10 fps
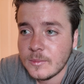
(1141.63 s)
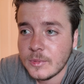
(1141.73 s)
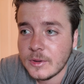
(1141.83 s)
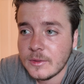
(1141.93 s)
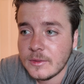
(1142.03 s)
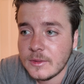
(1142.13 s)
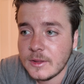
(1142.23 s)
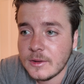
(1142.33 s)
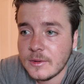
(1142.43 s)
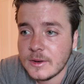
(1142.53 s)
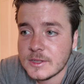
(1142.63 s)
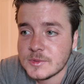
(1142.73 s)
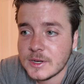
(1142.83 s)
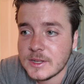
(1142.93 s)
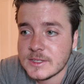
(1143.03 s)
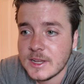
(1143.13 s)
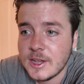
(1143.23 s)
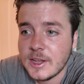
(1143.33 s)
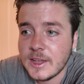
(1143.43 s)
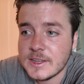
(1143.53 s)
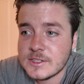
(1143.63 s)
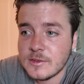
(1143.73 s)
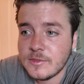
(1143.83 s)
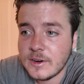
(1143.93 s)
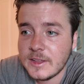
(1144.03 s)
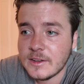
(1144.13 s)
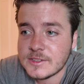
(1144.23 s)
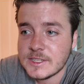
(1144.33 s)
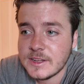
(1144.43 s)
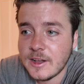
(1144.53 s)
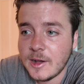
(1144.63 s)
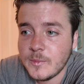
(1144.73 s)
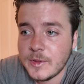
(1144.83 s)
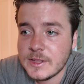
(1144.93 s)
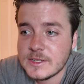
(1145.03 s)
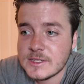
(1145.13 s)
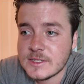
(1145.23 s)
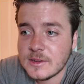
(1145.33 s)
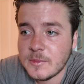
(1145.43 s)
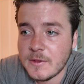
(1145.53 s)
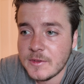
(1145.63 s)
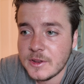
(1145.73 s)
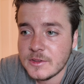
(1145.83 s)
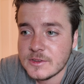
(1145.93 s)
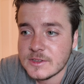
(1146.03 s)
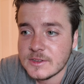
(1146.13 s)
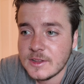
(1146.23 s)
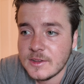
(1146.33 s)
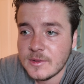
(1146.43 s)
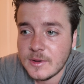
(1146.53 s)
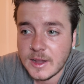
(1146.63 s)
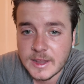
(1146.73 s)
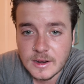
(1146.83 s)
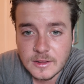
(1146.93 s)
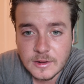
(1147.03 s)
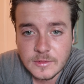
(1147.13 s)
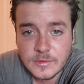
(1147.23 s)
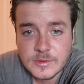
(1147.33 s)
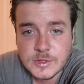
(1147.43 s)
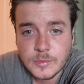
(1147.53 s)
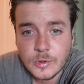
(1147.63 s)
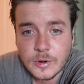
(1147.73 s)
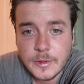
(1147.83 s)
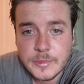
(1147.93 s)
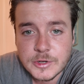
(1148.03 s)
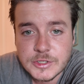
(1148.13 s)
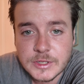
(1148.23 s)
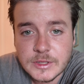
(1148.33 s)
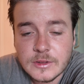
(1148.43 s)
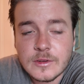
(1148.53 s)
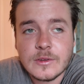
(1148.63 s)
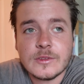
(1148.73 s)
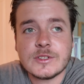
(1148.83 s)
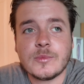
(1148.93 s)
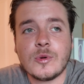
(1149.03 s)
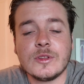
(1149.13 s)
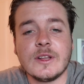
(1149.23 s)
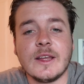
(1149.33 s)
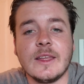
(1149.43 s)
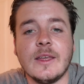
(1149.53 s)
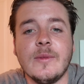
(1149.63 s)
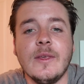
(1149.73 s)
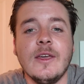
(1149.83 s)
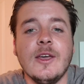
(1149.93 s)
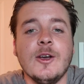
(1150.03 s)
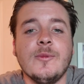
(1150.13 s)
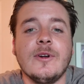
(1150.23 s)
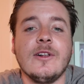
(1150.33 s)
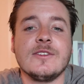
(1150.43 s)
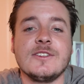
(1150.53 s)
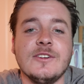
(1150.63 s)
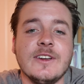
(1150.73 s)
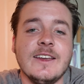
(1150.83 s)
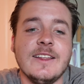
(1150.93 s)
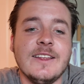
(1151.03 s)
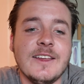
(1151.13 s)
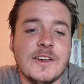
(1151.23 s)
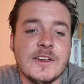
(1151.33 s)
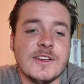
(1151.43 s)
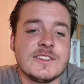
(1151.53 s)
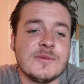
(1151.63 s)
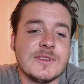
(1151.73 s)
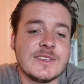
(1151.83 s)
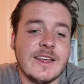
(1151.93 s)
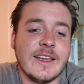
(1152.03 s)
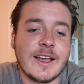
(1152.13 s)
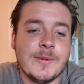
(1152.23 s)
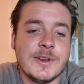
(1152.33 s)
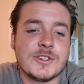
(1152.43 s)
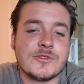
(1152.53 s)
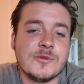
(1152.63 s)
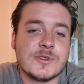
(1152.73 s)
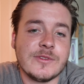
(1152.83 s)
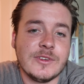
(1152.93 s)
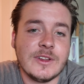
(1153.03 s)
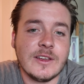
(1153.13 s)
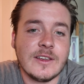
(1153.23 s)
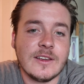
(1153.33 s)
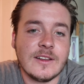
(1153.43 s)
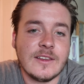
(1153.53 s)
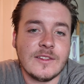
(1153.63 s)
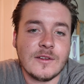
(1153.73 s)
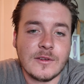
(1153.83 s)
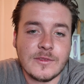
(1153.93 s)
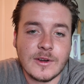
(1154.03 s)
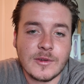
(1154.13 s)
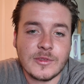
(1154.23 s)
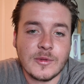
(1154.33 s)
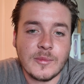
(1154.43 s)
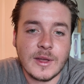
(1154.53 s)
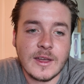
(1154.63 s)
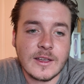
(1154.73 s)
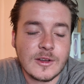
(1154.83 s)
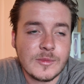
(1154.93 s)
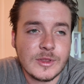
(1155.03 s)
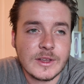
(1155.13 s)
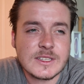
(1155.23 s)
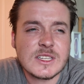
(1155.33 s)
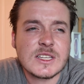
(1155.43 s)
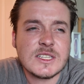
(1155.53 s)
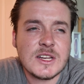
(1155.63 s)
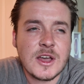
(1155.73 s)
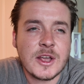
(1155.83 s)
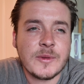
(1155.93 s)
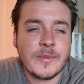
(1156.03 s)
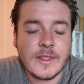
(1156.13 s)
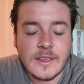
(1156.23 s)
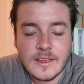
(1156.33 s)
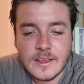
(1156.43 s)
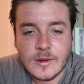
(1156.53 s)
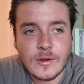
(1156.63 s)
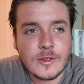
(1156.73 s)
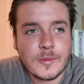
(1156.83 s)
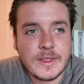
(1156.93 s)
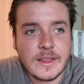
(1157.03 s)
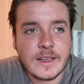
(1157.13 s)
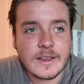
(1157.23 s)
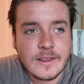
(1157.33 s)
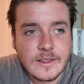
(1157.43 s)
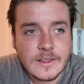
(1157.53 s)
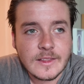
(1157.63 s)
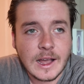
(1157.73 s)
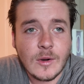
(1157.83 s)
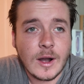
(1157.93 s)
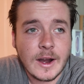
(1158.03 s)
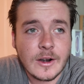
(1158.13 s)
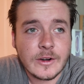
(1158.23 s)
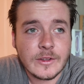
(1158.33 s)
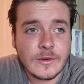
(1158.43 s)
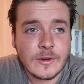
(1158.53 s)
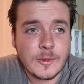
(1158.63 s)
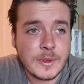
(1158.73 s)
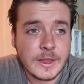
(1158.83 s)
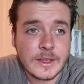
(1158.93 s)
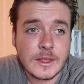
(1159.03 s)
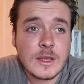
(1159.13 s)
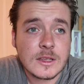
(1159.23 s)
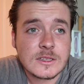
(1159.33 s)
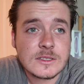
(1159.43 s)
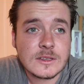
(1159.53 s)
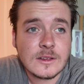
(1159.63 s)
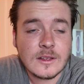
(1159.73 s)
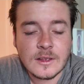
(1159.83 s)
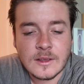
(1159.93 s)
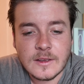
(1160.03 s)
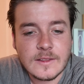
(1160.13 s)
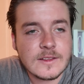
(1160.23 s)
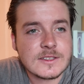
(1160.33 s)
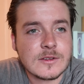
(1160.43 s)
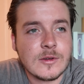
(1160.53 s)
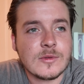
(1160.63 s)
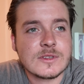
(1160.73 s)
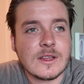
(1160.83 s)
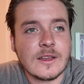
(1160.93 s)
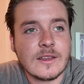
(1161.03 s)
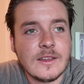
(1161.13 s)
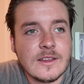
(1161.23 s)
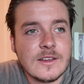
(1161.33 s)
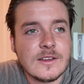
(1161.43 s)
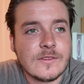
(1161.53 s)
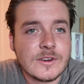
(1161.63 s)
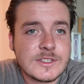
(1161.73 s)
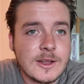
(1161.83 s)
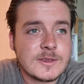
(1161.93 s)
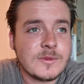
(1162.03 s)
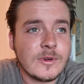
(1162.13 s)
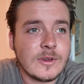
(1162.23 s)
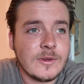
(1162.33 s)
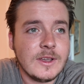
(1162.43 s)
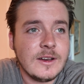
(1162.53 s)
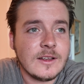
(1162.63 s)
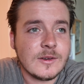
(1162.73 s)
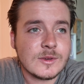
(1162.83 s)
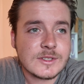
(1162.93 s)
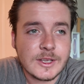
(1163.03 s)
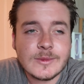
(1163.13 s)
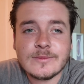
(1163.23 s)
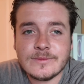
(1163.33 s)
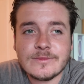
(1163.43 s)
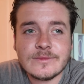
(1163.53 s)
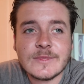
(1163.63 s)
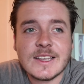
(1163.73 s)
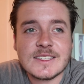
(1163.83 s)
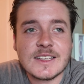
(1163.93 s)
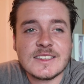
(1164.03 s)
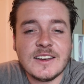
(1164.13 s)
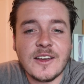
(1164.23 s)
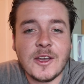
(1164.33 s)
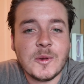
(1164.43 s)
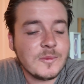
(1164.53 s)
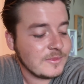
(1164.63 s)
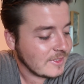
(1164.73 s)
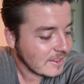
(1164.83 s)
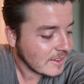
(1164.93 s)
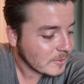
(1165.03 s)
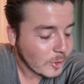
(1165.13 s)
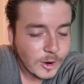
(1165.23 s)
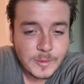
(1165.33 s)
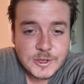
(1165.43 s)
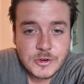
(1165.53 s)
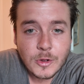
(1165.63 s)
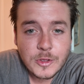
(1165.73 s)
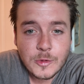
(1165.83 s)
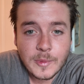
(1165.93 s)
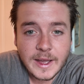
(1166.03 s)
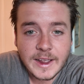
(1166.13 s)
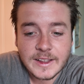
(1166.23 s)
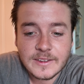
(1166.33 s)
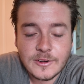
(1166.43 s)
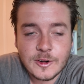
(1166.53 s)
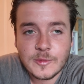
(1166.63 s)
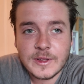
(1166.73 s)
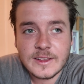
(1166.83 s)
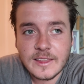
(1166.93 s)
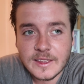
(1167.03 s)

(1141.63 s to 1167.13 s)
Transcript: But, you know, it is what it is. It's so funny, I'll see comments on my videos. I get a lot of support. I appreciate the support that I get. But I'll still get, someone's like, how many shrooms have you taken? And then I'll fuck with them back. I'll be like, 69. Or they'll be like, how high are you? I'll be like, yes. And then someone was like, first time smoking weed? I was like, 69. Bro, I'm gonna troll you back, you know what I mean?